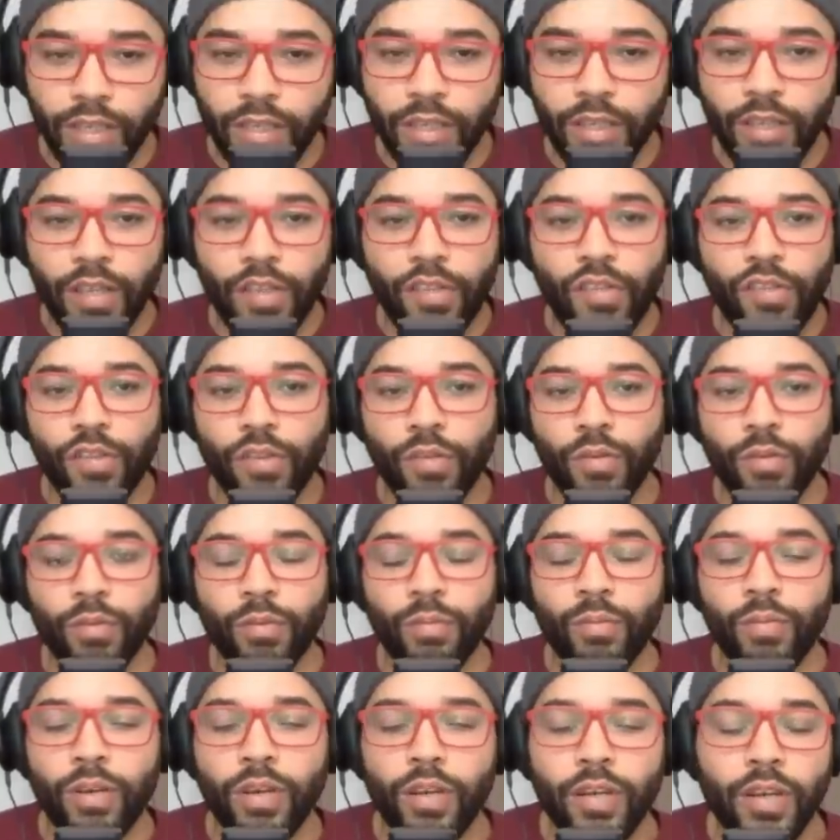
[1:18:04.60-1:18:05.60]
did to
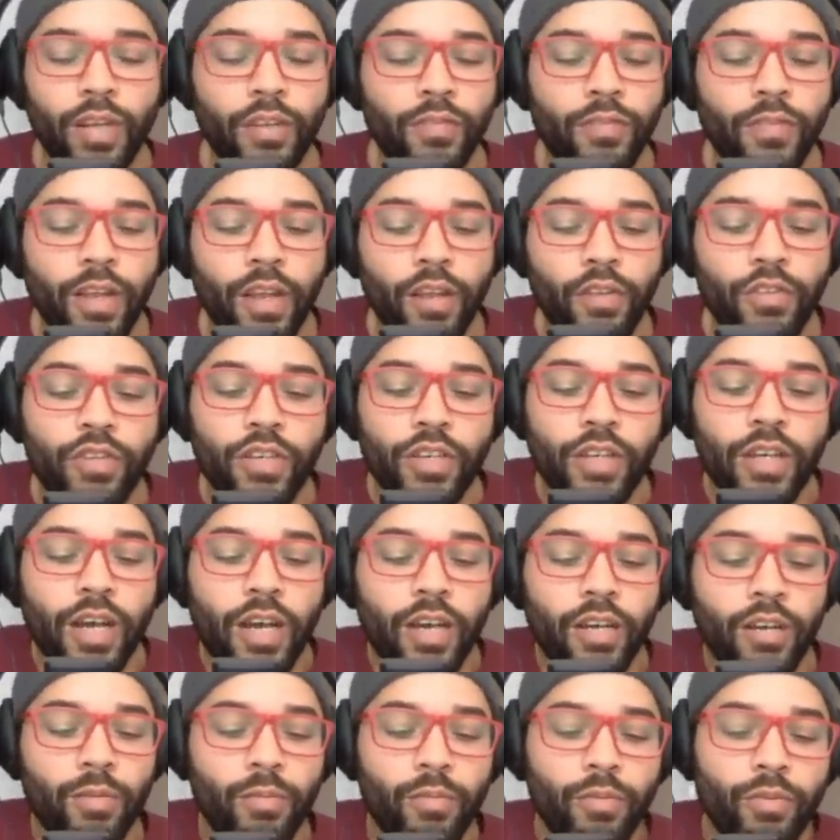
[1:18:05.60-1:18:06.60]
one of their fellow
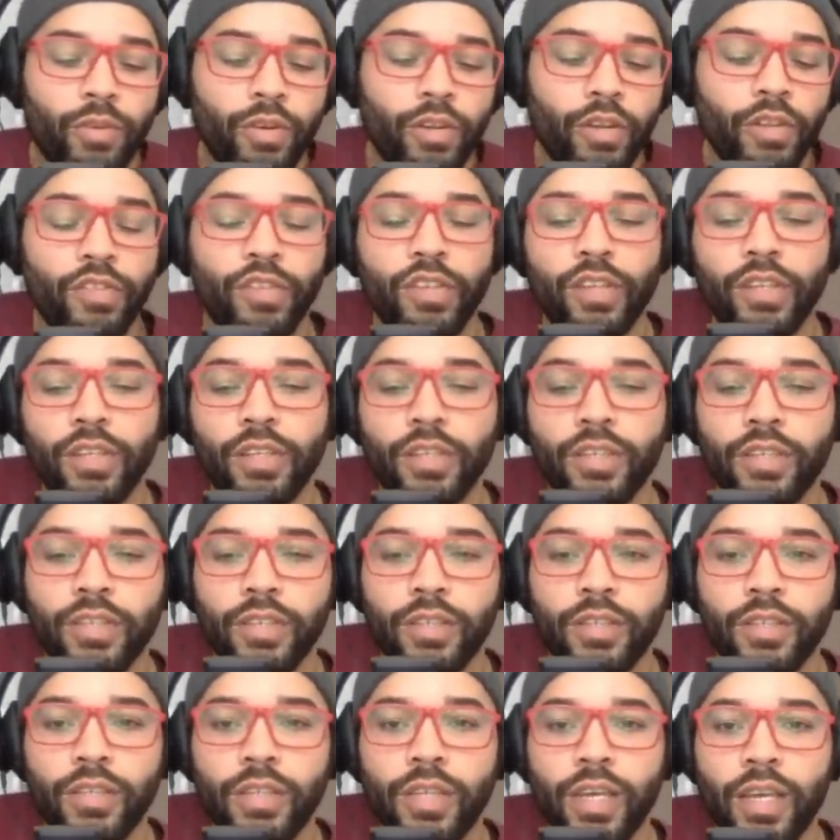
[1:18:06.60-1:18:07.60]
Chicago boys, and
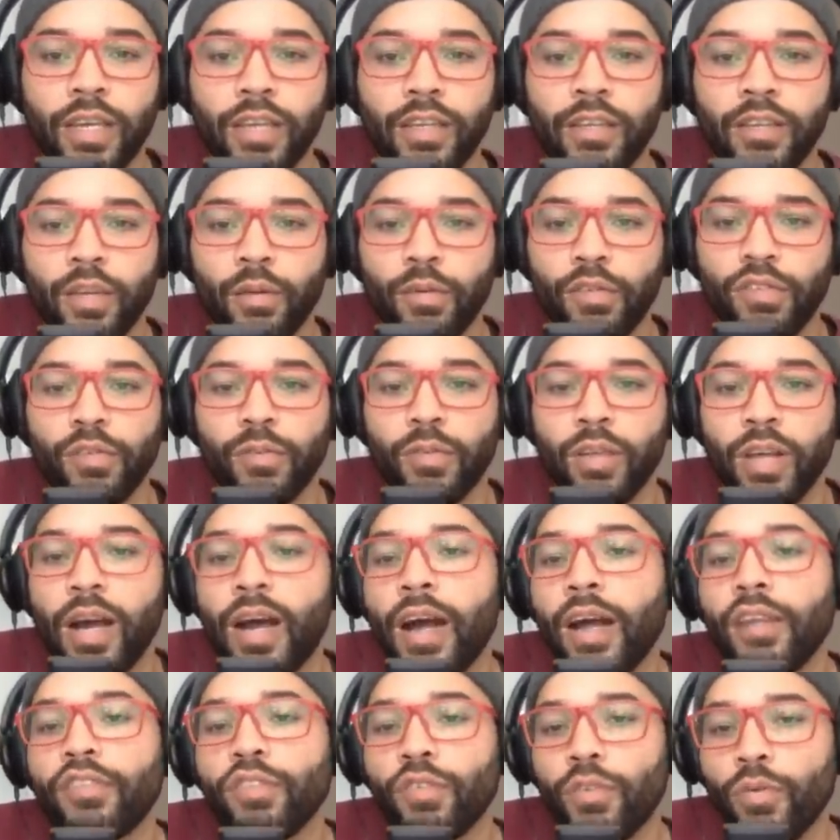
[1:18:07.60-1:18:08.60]
they there were some
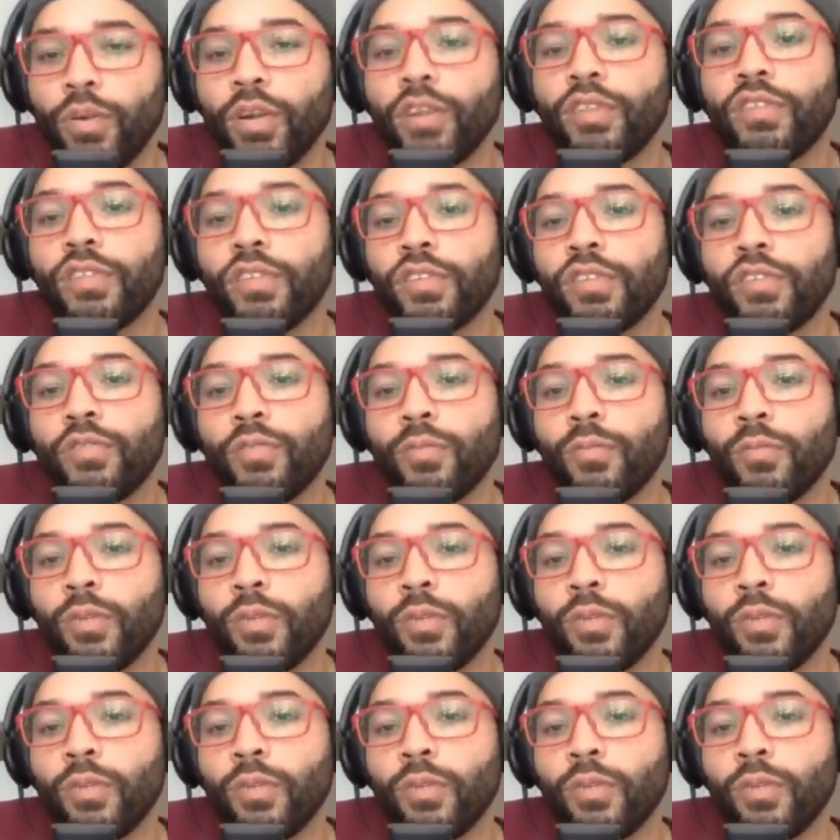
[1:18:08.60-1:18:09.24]
consequences. From